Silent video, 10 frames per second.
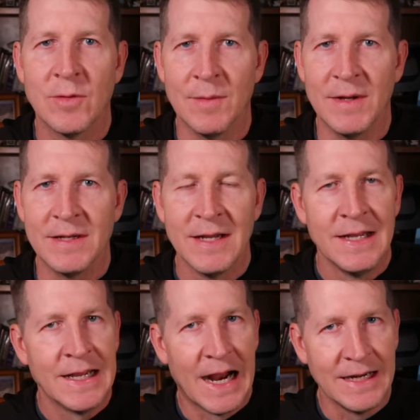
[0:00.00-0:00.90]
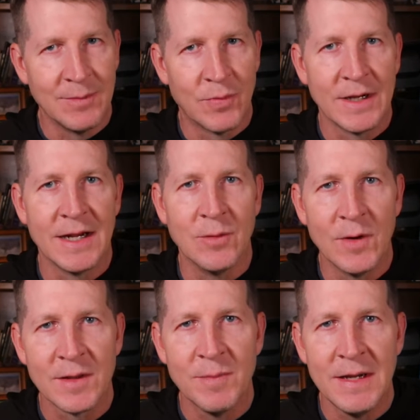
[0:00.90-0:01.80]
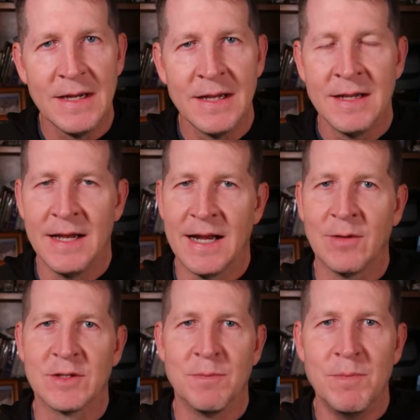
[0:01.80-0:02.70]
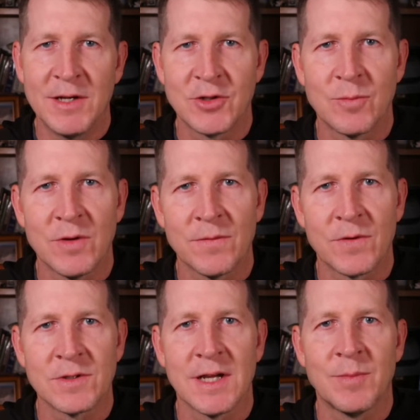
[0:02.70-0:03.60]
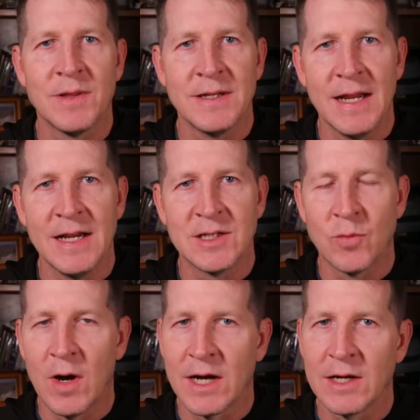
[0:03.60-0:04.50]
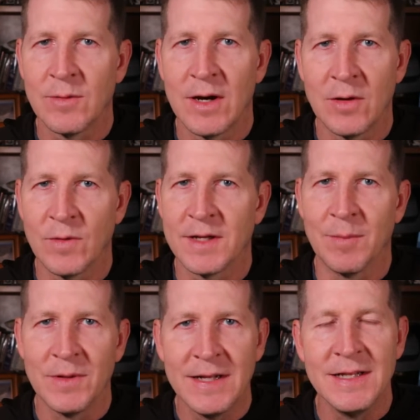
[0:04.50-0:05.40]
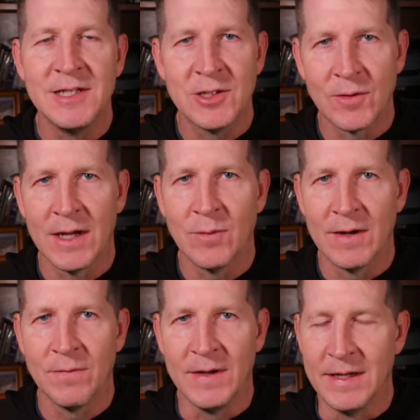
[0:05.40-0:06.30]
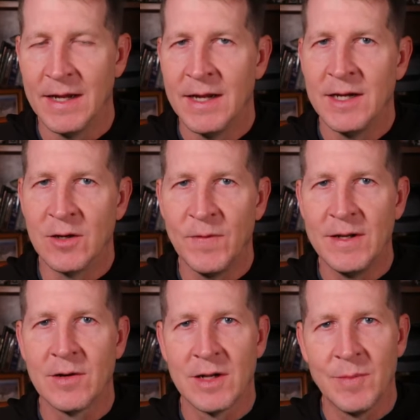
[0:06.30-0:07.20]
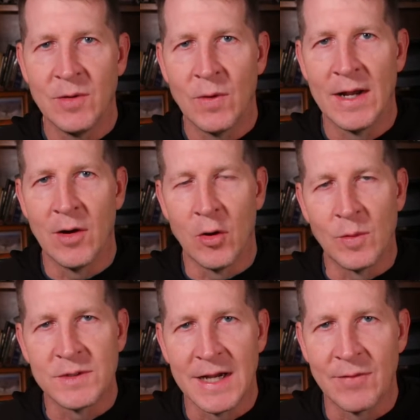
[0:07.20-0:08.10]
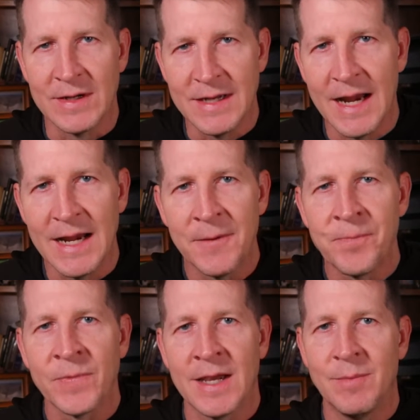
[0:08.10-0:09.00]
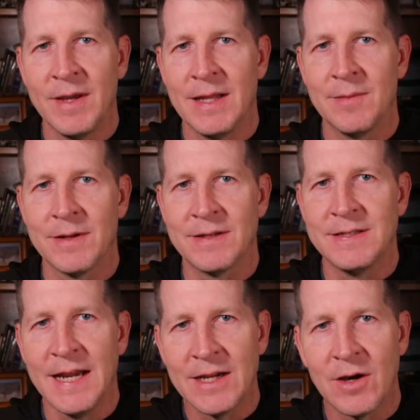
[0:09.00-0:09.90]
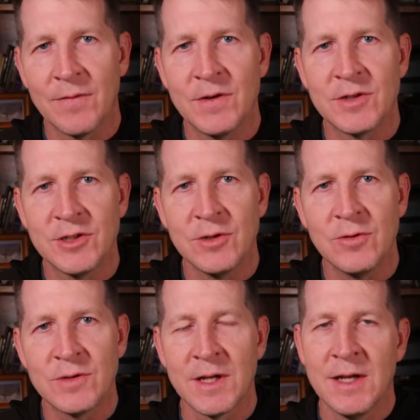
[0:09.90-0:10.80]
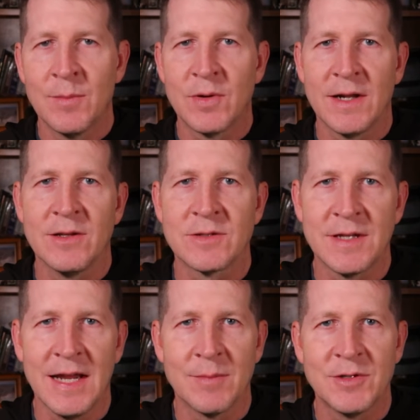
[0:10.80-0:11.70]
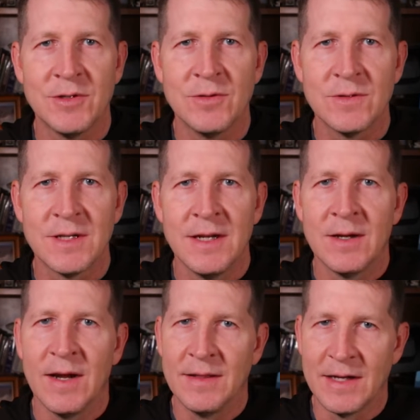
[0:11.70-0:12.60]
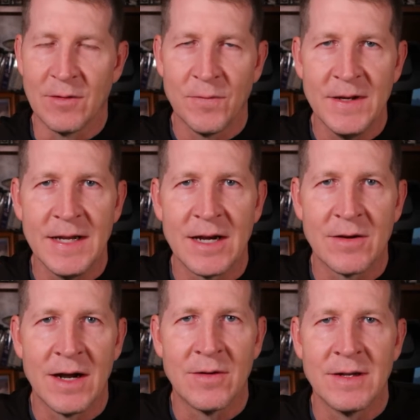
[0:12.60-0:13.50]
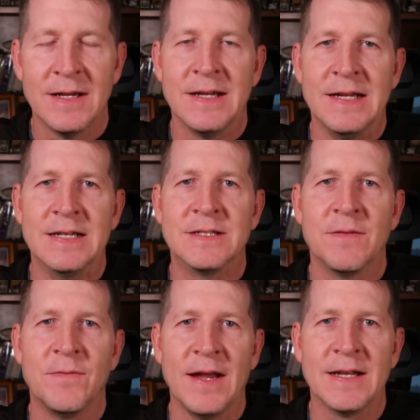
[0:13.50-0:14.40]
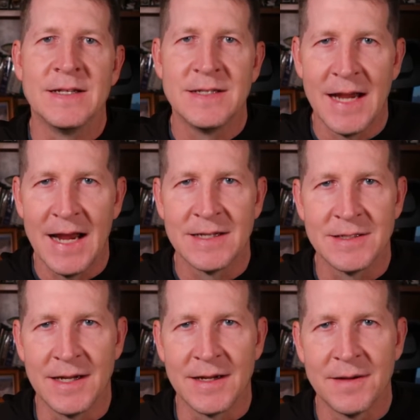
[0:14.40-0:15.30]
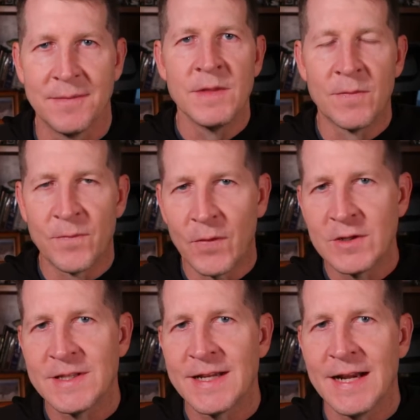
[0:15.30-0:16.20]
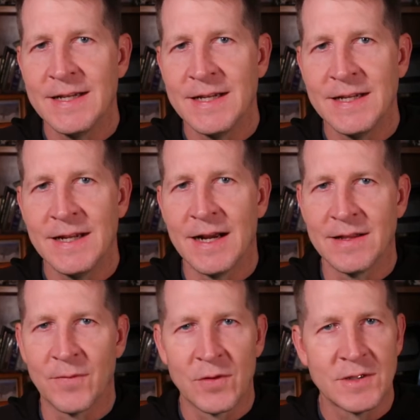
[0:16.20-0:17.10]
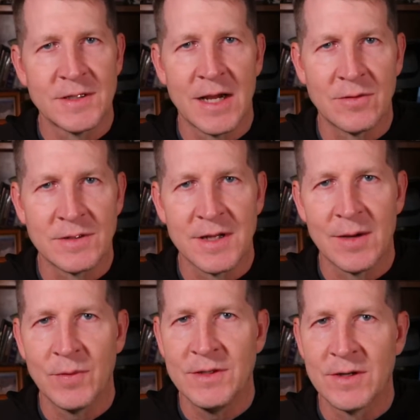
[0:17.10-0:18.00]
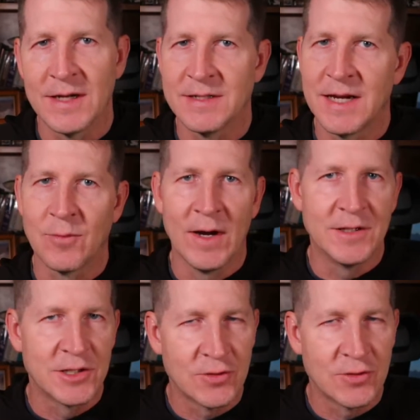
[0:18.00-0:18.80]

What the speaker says: equipment. I didn't bring any with me, and I was miserable the first couple of days walking around with completely soaking wet feet. Your feet are going to be wet almost every day, and being able to take off your shoes, put on those camp shoes, and let your feet air out is fantastic. The first thing I did on the first town stop we took is I ran